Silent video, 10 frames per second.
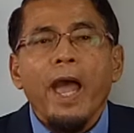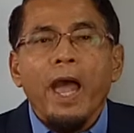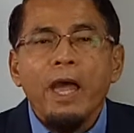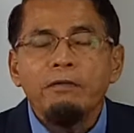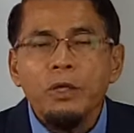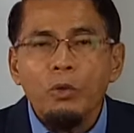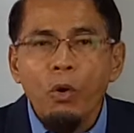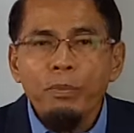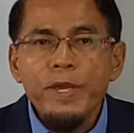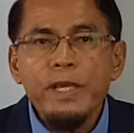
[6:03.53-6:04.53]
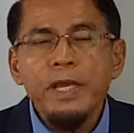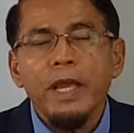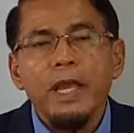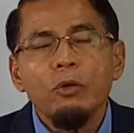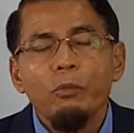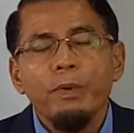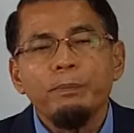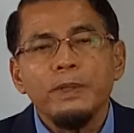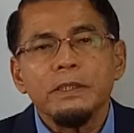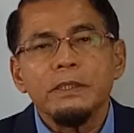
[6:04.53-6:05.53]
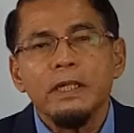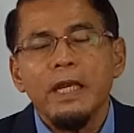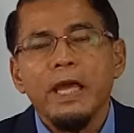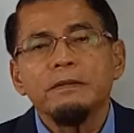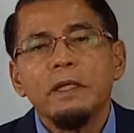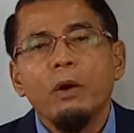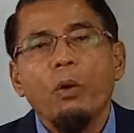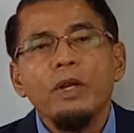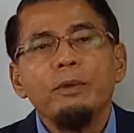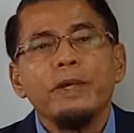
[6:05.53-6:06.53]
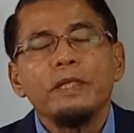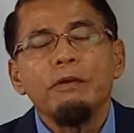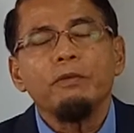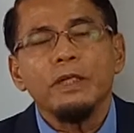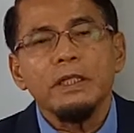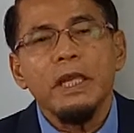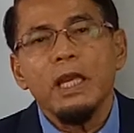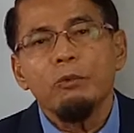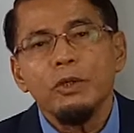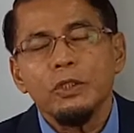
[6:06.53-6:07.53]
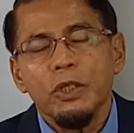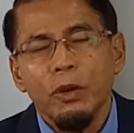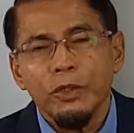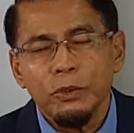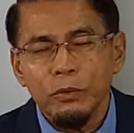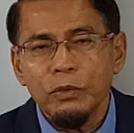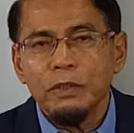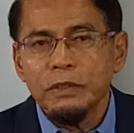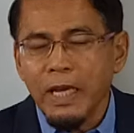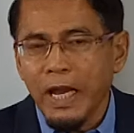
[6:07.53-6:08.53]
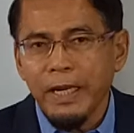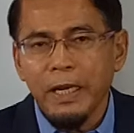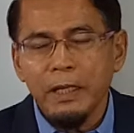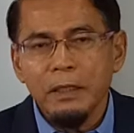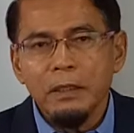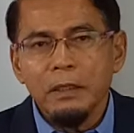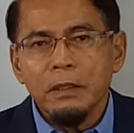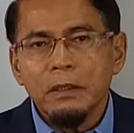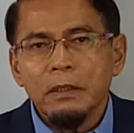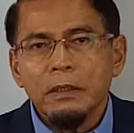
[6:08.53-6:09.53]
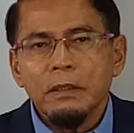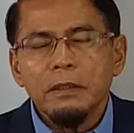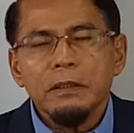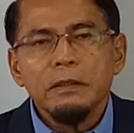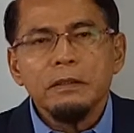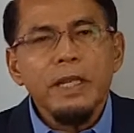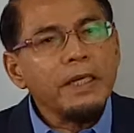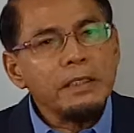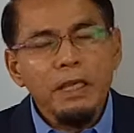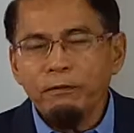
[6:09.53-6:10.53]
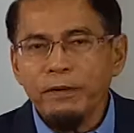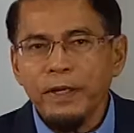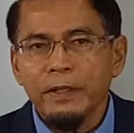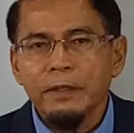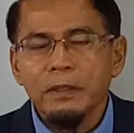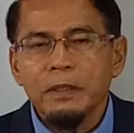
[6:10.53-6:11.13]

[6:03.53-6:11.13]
having no meaning and no purpose in life, only waiting for the day in which they're going to die. That is suffering.